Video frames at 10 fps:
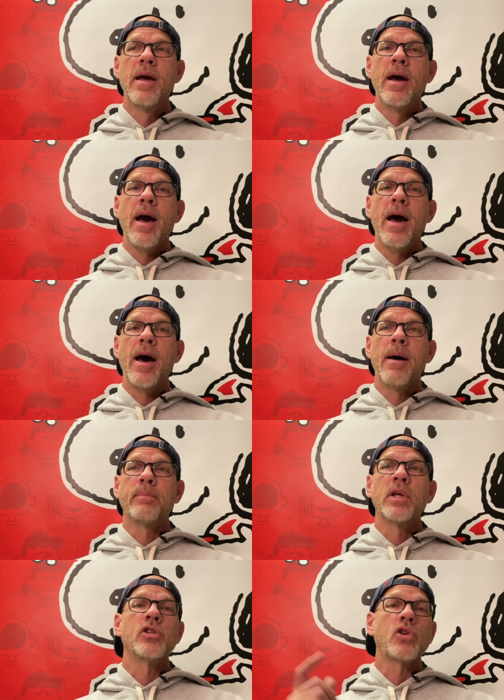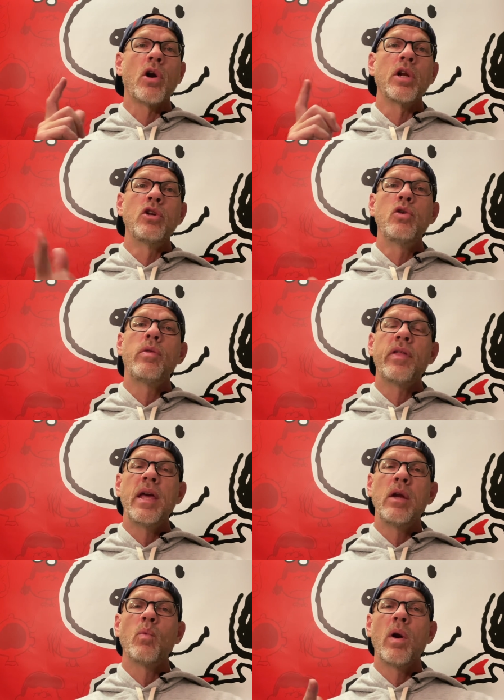I'm going to start a new
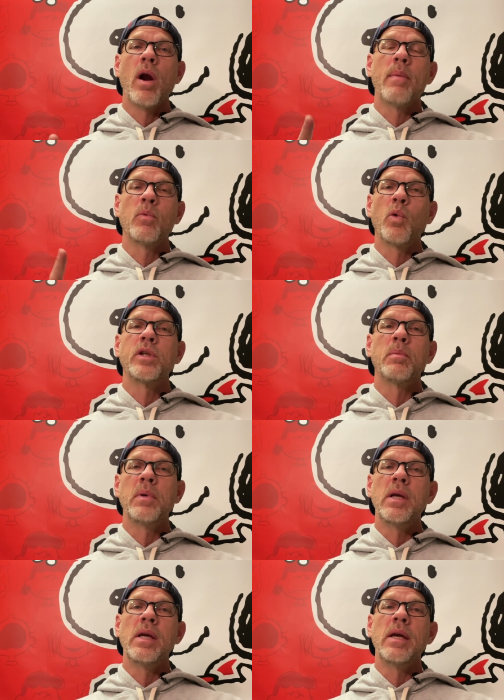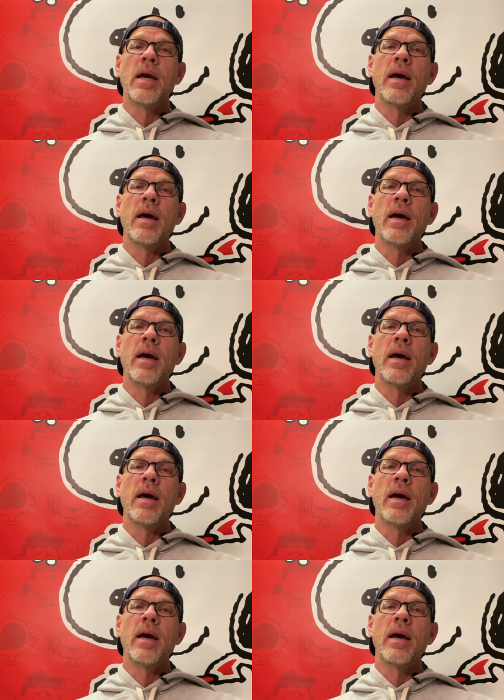thing where I'm going to be